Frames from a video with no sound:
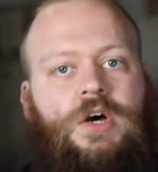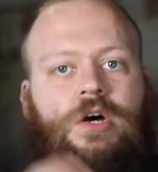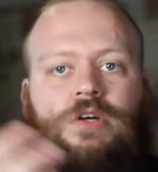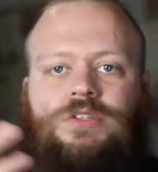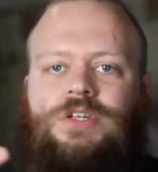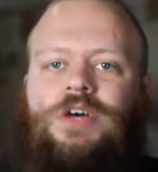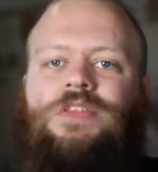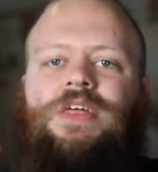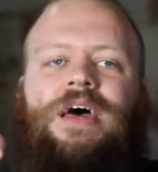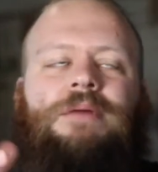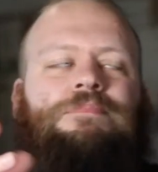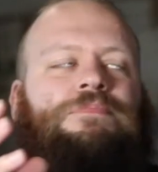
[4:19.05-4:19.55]

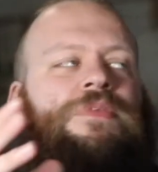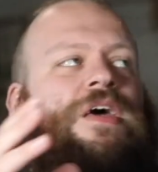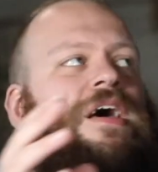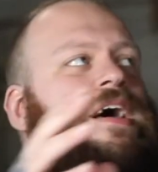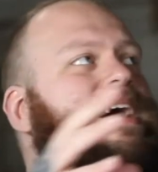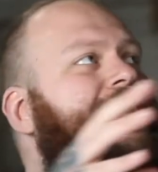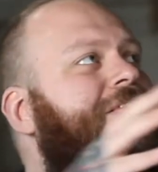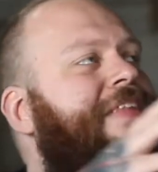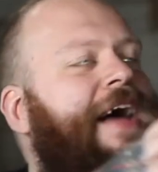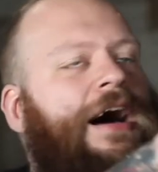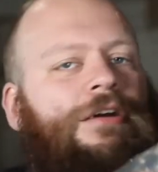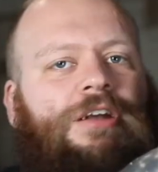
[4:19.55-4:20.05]
So then,
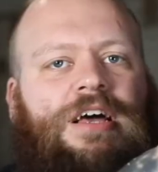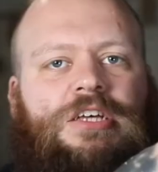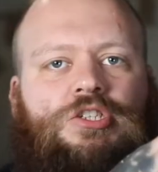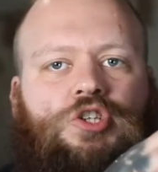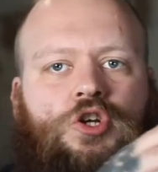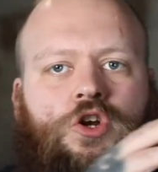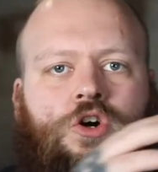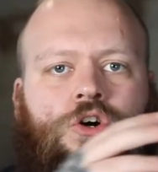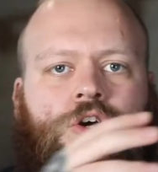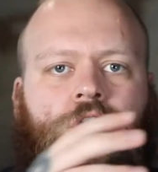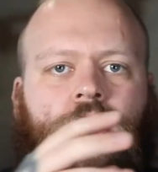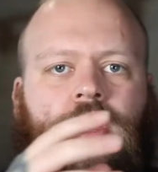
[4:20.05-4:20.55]
now
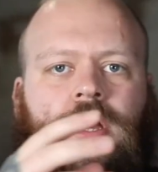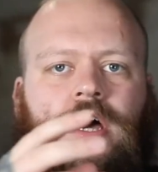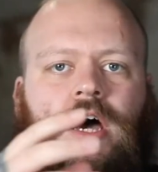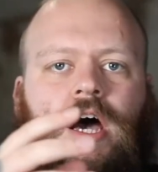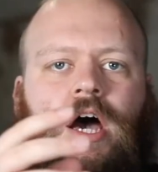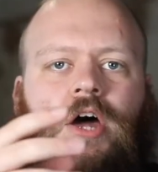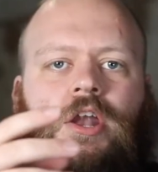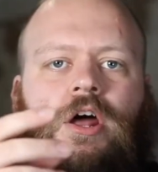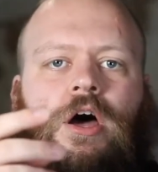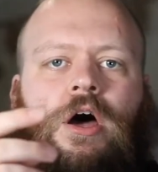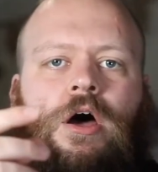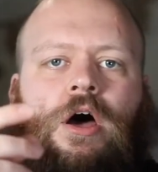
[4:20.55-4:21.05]
let's look at
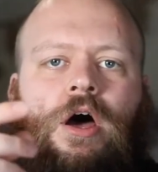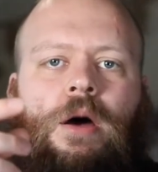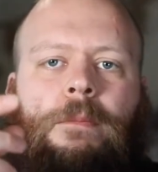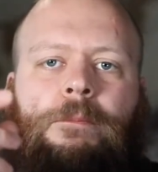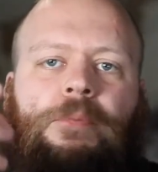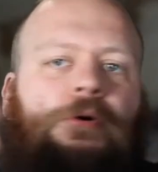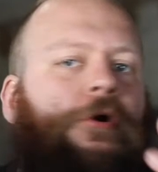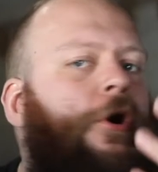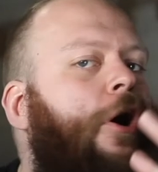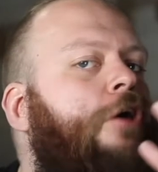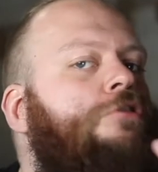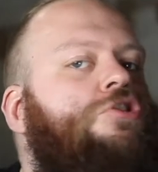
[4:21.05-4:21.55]
an
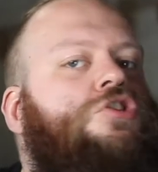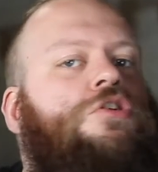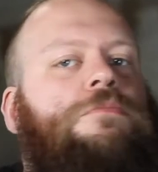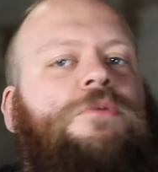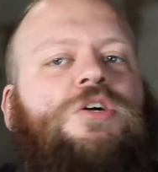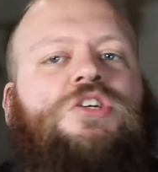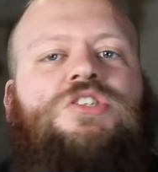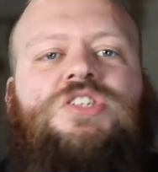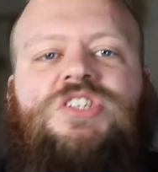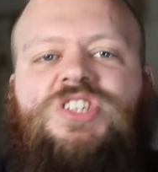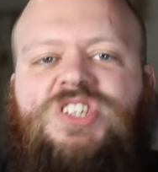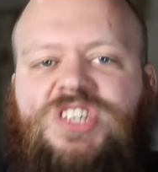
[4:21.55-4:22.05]

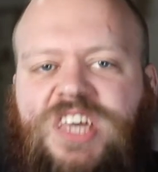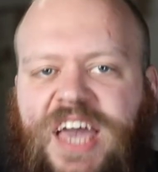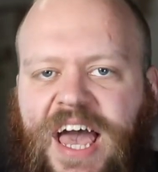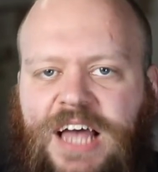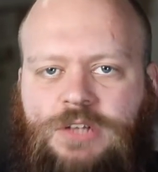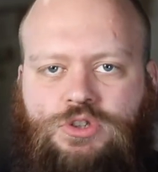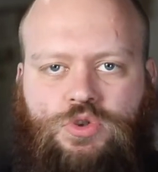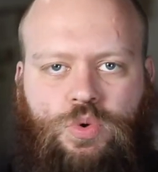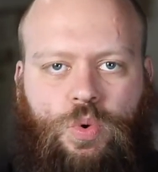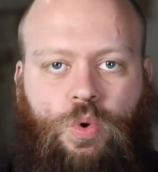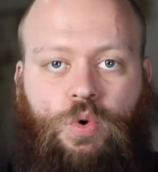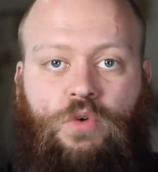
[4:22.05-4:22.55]
approximate
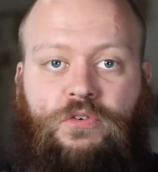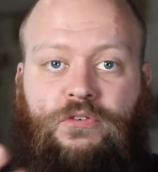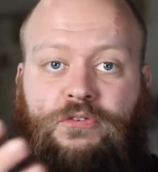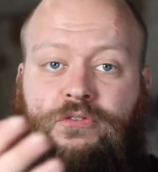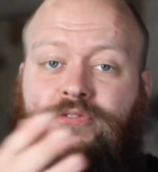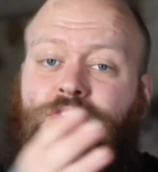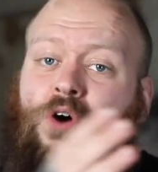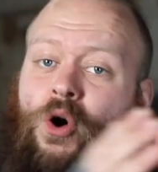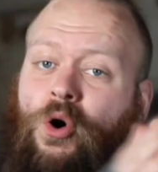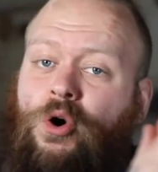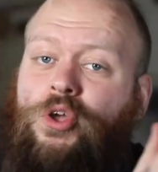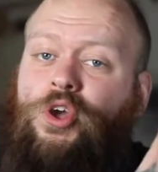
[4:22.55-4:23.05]
schedule
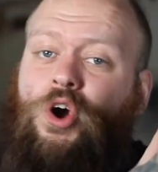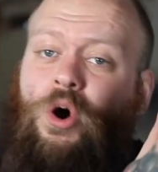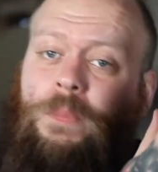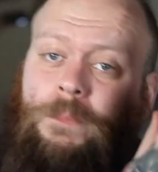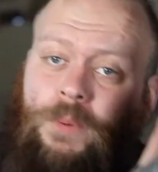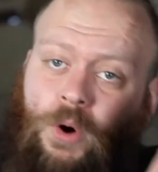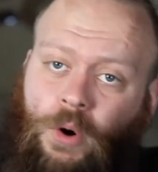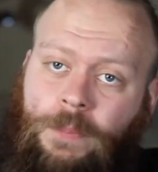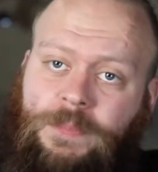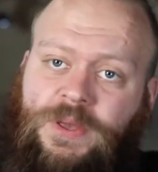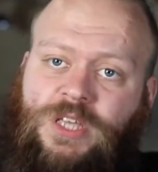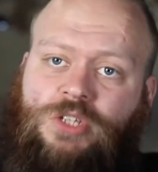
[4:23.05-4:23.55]
for your
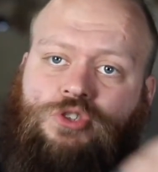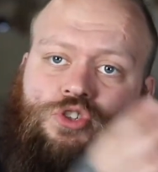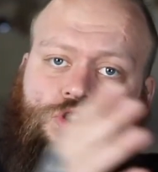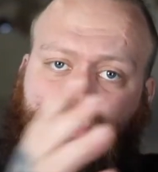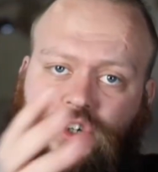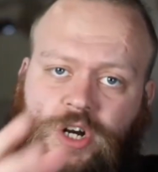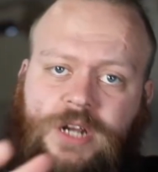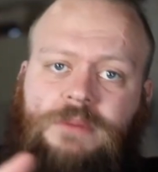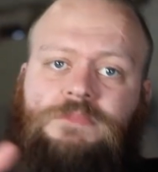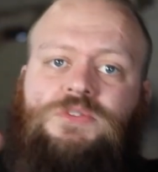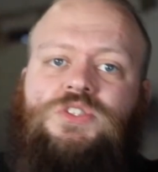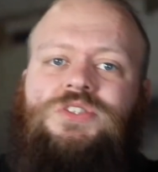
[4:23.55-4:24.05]
puppy's
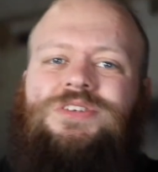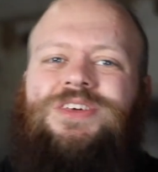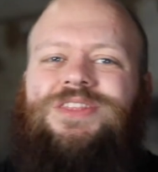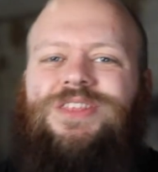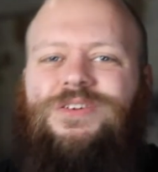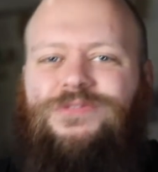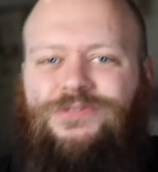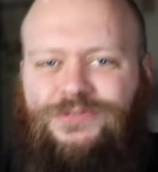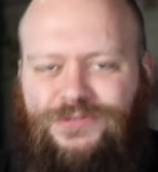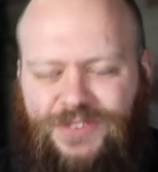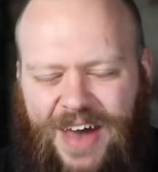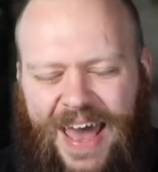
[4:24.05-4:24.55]
trips to
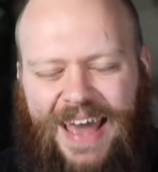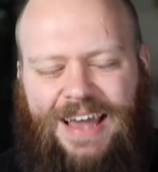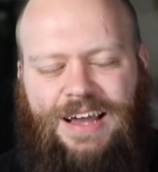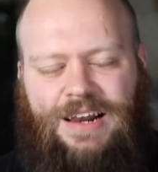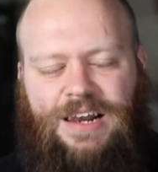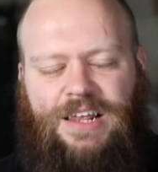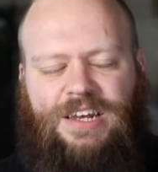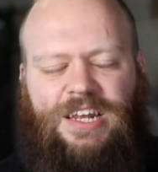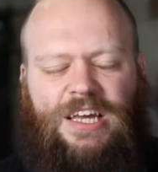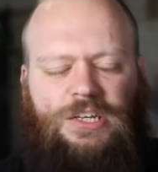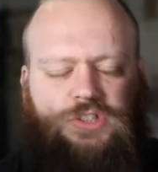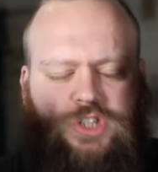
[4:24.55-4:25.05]
the vet
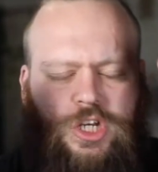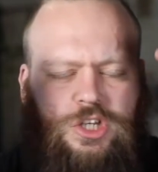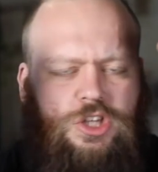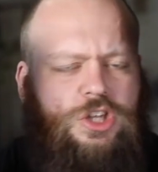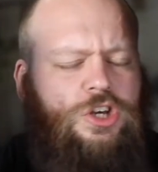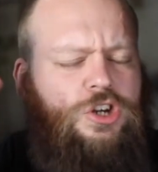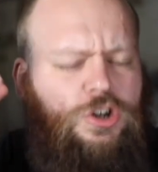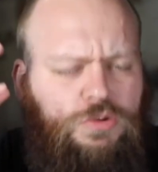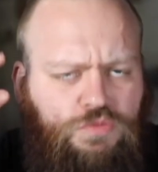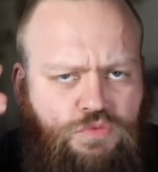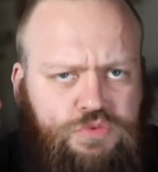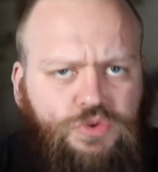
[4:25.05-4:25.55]
clinic so
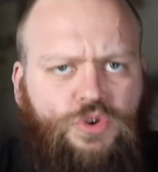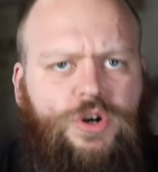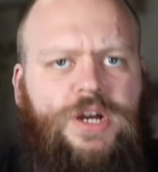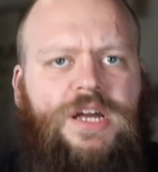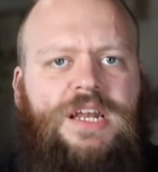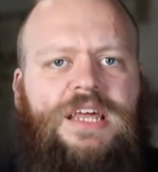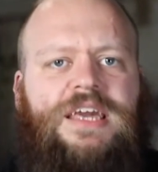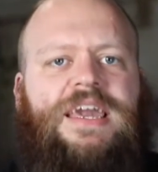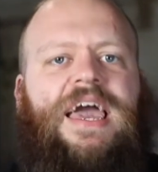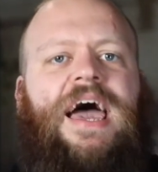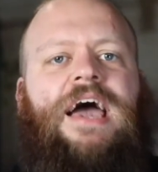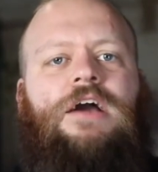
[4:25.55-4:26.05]
you can
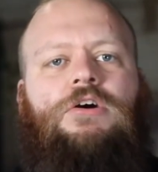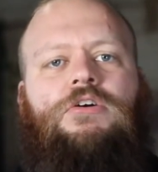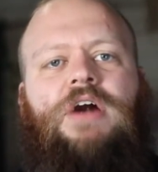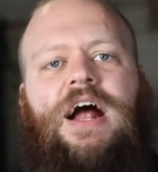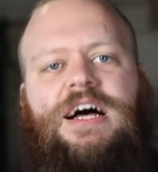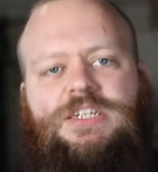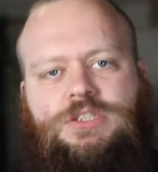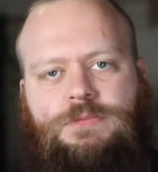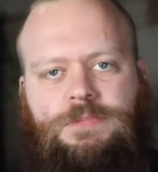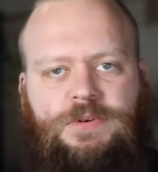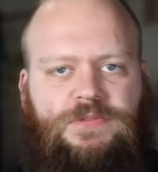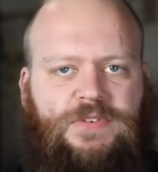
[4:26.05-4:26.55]
really get a
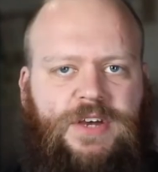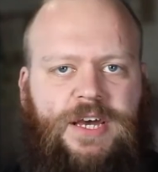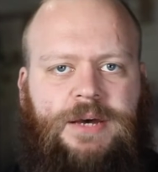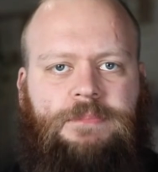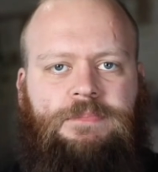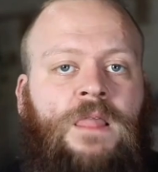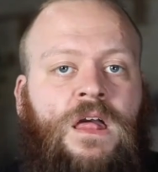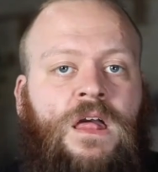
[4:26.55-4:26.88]
grasp of it.